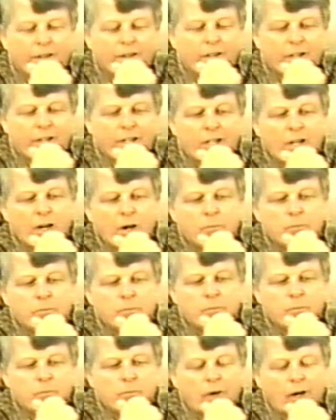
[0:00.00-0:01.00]

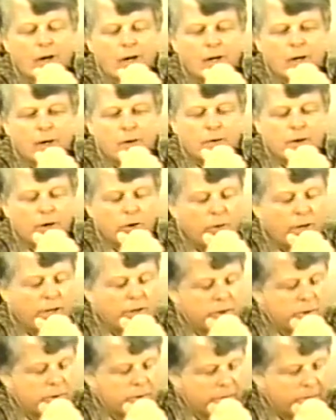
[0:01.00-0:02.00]
E.M., uh, or
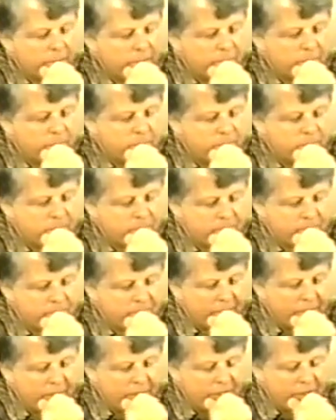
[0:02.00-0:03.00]
rather, um,
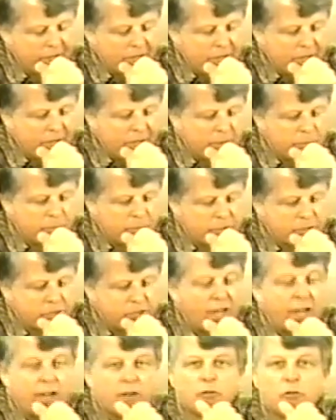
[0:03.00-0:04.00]
the um,
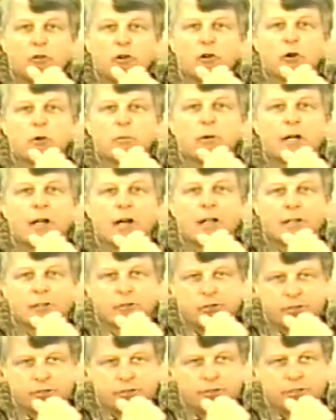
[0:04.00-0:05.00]
Stanford
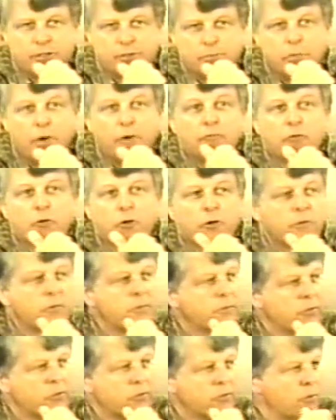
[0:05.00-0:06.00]
urbanologist, Mumford,
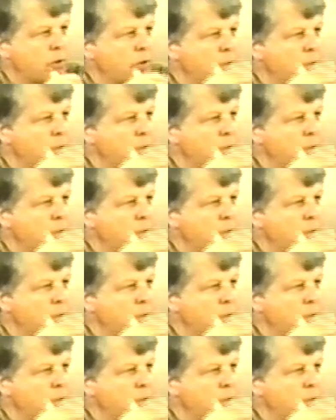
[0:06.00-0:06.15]
He's written